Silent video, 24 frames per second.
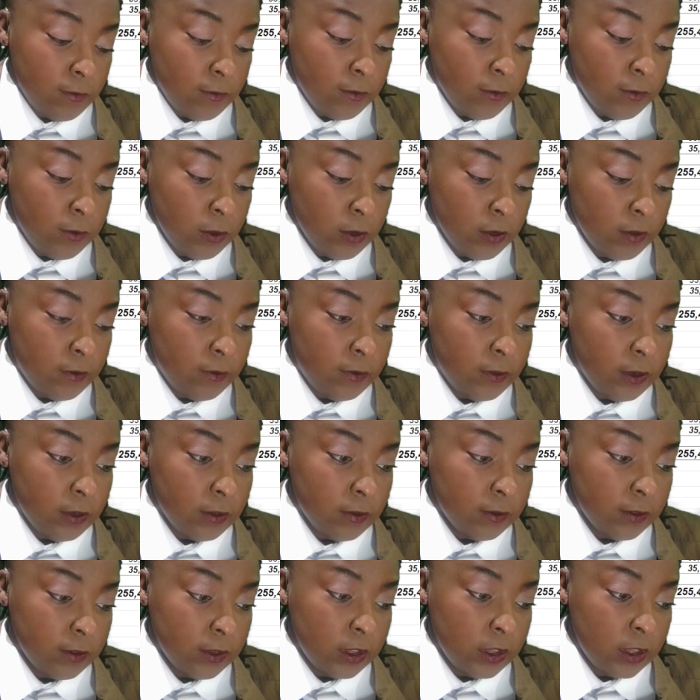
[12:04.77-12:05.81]

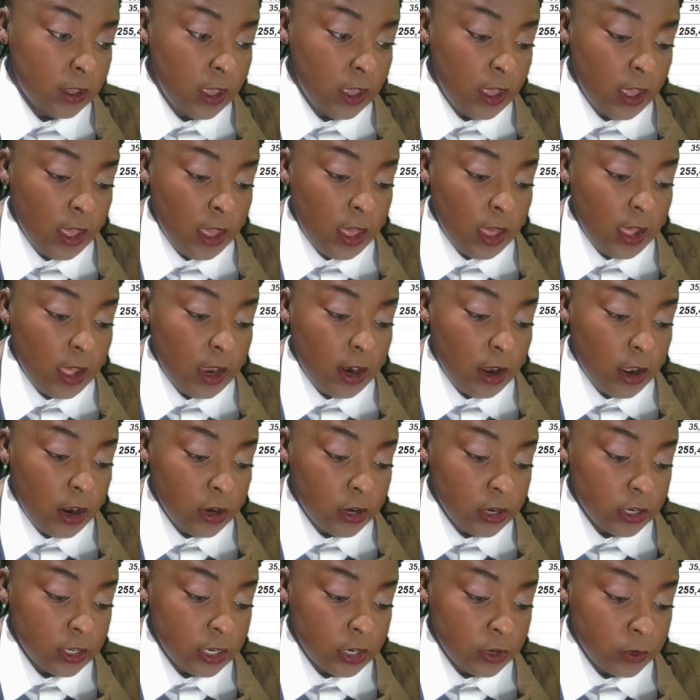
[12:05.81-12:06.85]
450. An
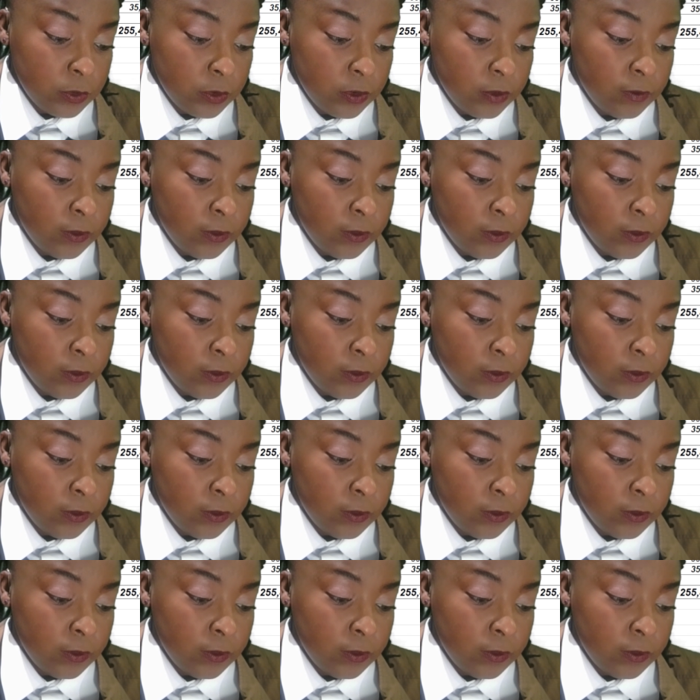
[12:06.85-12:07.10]
architectural